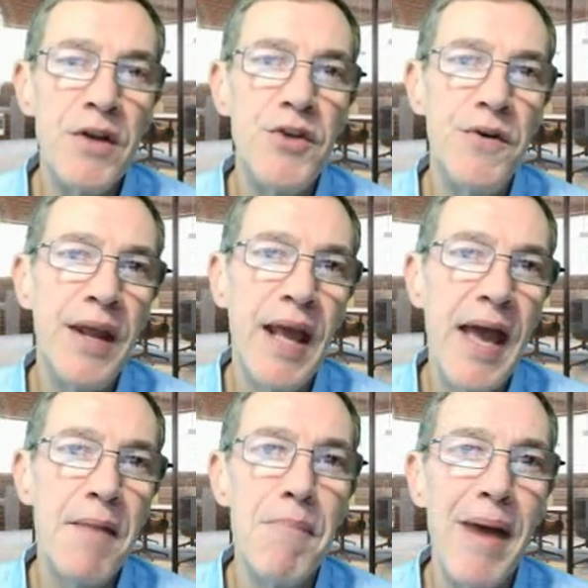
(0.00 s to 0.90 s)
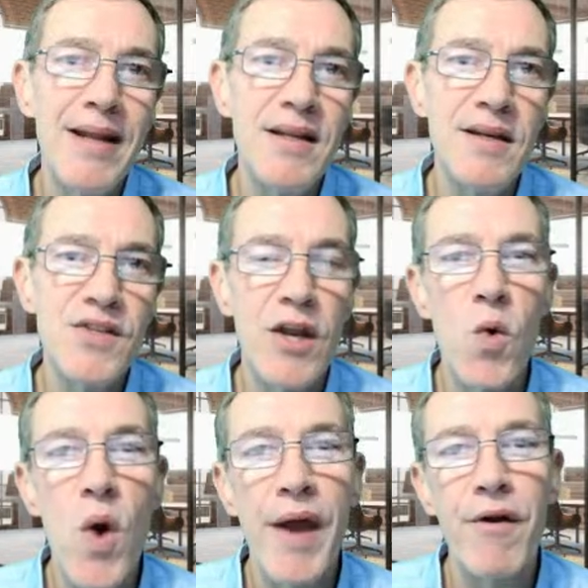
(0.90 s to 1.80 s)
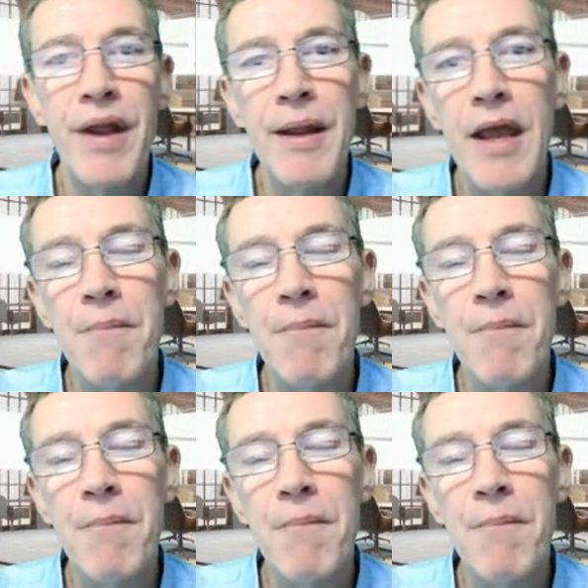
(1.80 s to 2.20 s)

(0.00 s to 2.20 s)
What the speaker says: during a maintenance inquiry,